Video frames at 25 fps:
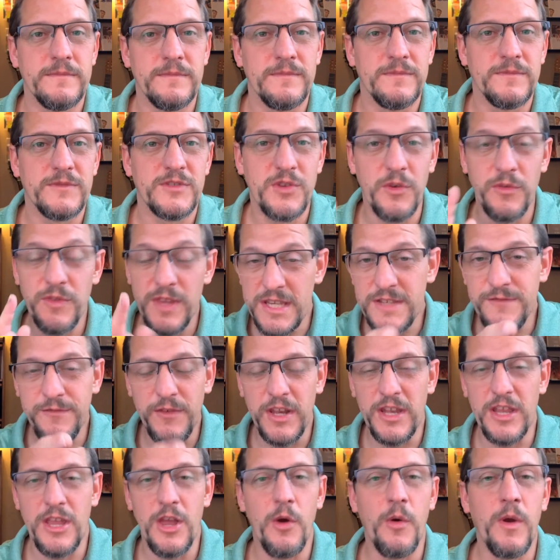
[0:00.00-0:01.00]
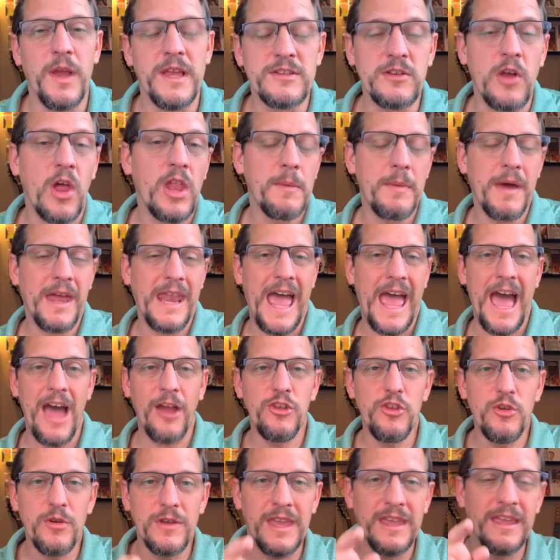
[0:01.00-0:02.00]
so this video is all about how
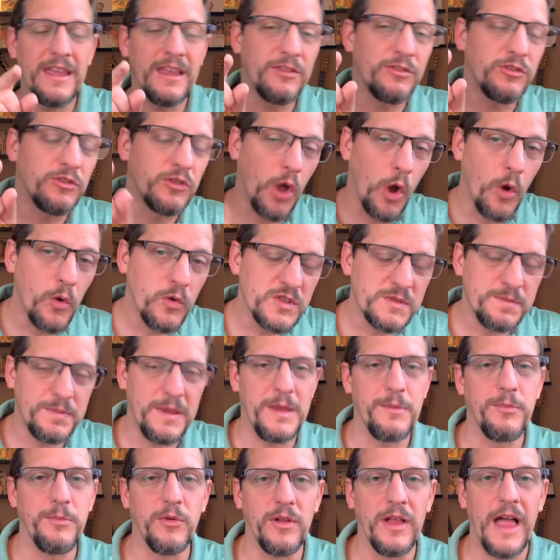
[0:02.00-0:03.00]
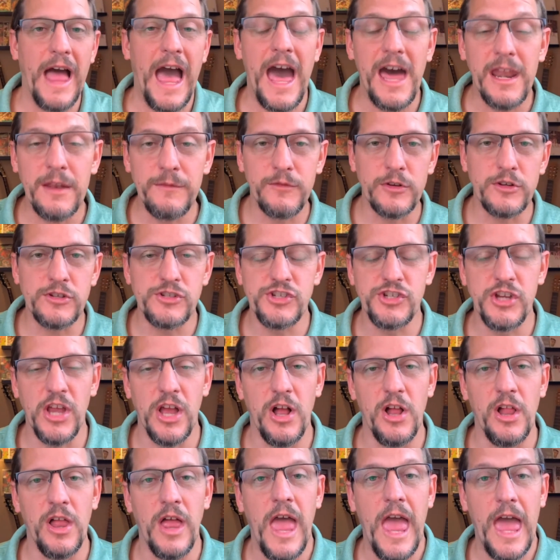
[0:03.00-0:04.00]
you can get those people out of their
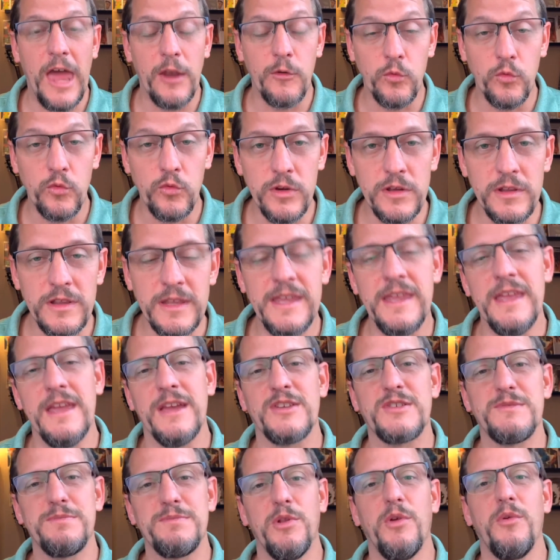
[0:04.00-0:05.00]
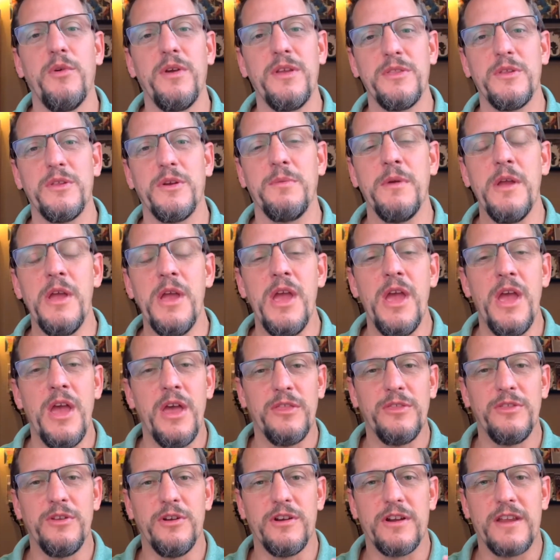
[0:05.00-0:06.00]
shell and really exploring
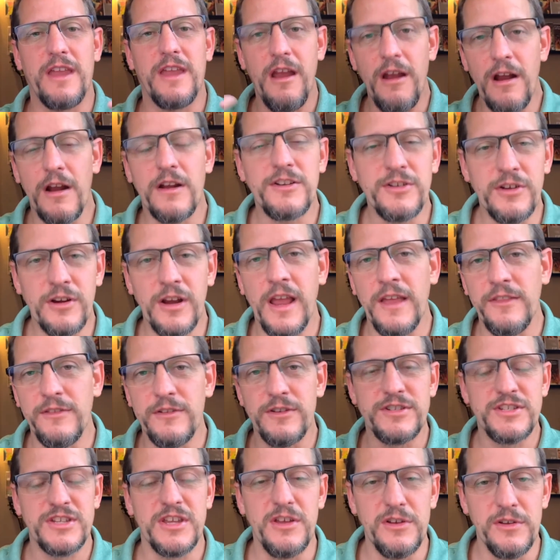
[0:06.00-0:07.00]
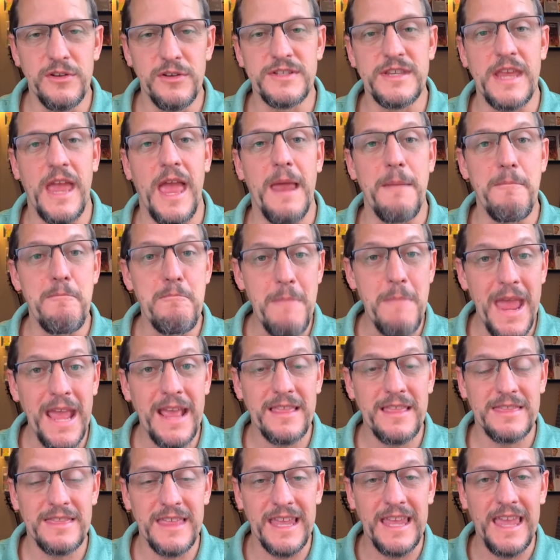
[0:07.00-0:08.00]
their character and their skills and make
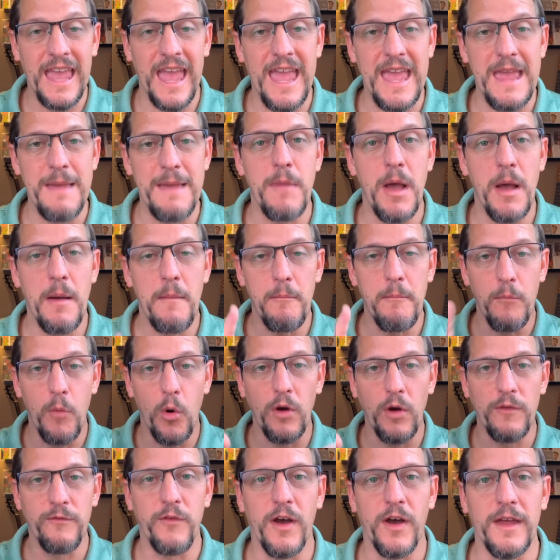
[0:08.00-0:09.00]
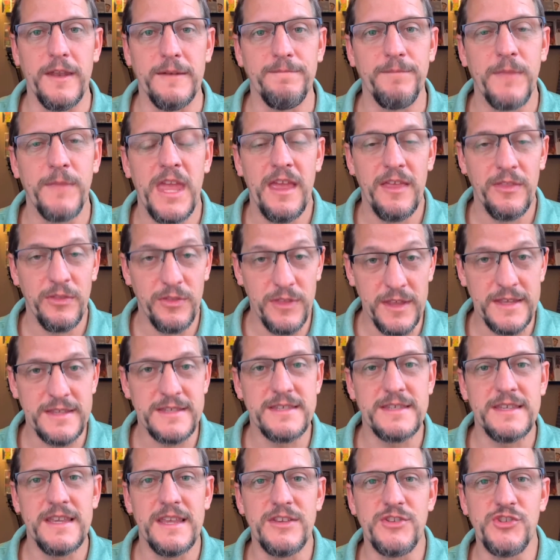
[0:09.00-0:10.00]
the game more fun.
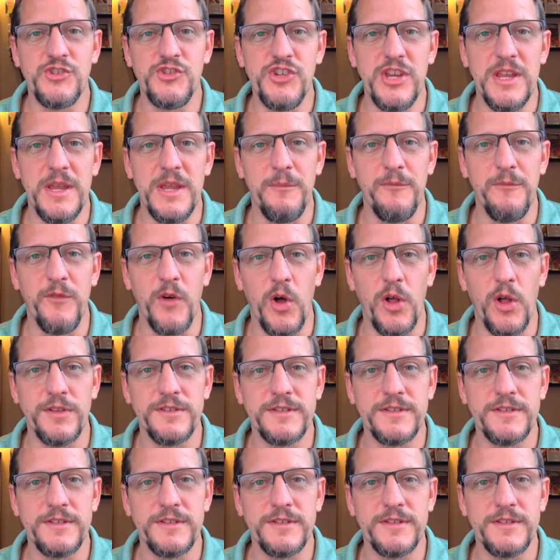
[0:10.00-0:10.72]
This is GM Vault.